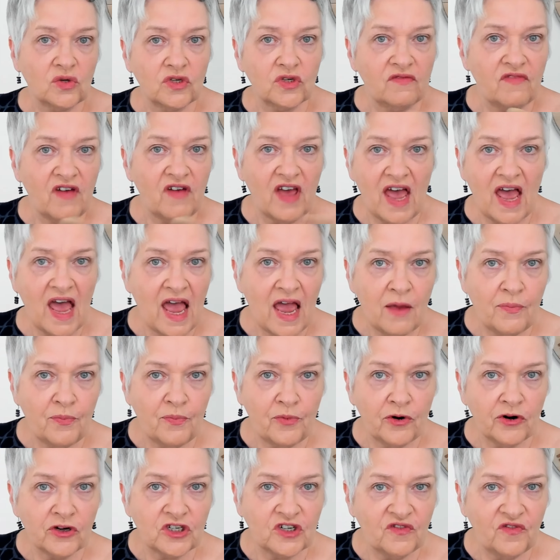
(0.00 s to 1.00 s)
of
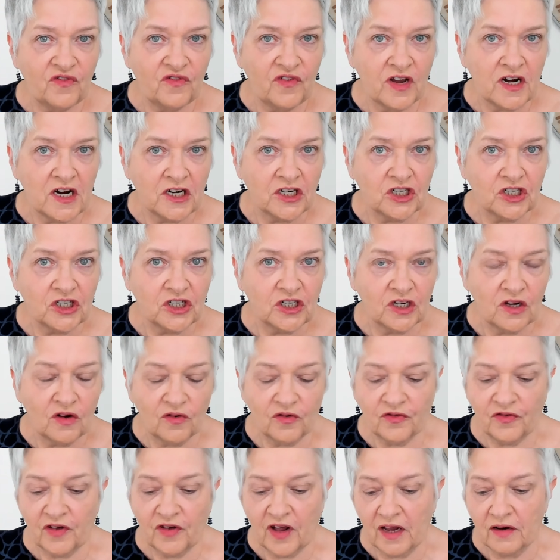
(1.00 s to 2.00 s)
airbrushed finish to
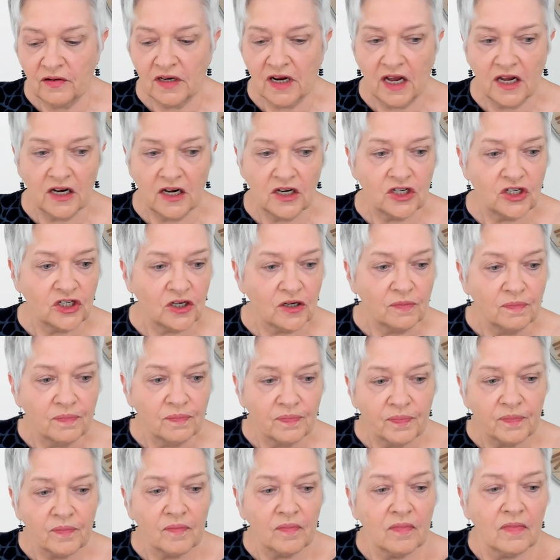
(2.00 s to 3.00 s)
your
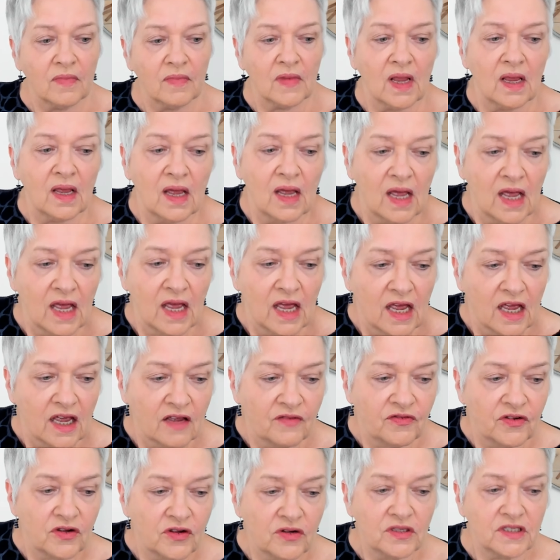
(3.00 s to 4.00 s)
foundation,
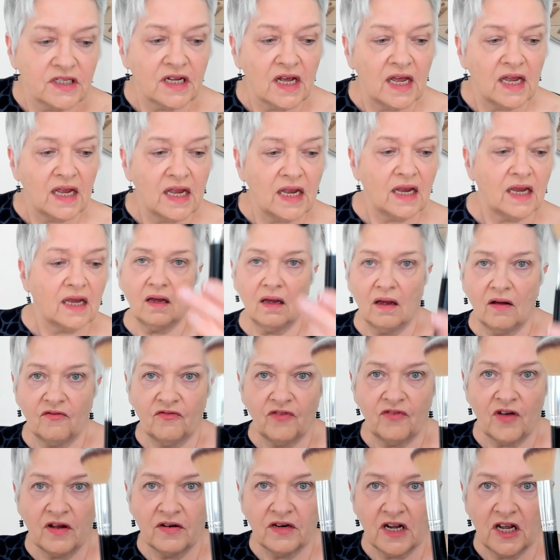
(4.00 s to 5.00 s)
if you take
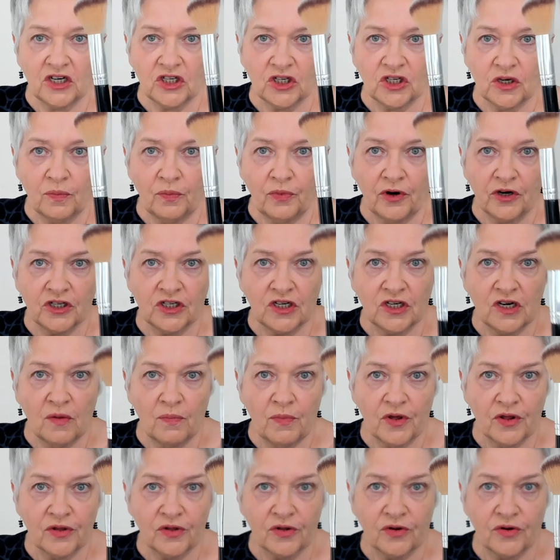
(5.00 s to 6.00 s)
foundation brush
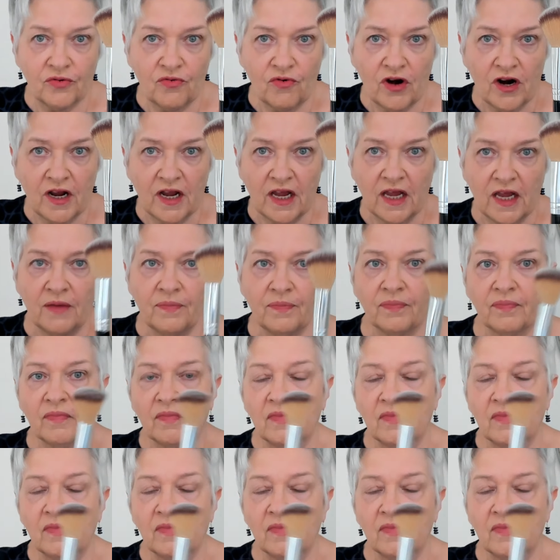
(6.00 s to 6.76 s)
number 3,